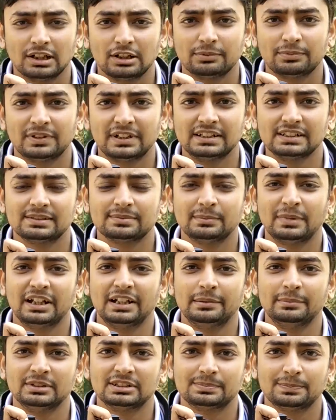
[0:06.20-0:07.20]
friends, my name
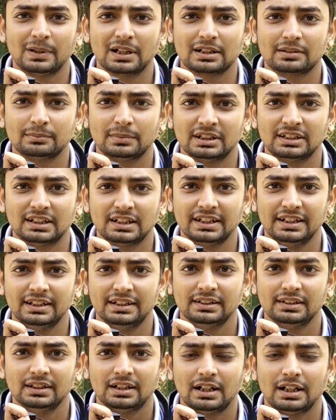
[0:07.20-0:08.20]
is Parth Madani.
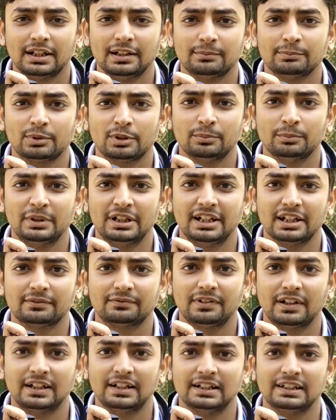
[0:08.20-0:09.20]
I am from BTAP
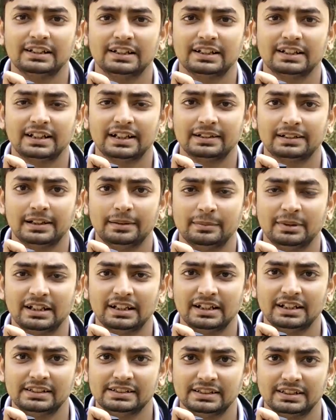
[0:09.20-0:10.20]
final year chemical
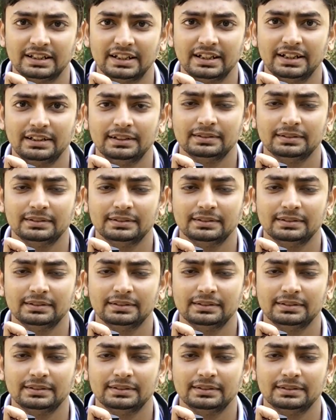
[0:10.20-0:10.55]
engineering